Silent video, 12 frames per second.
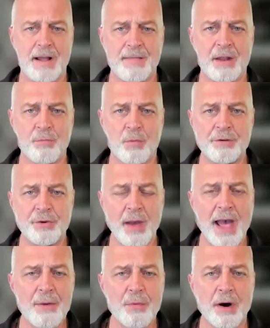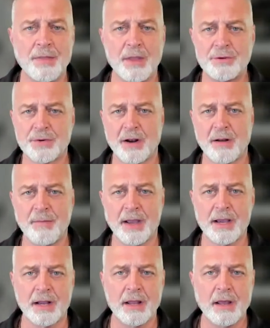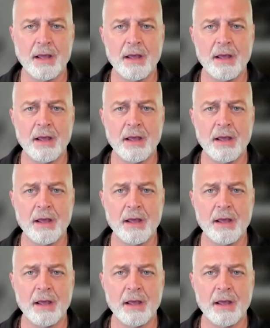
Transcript: And then once you had one, they tried to make it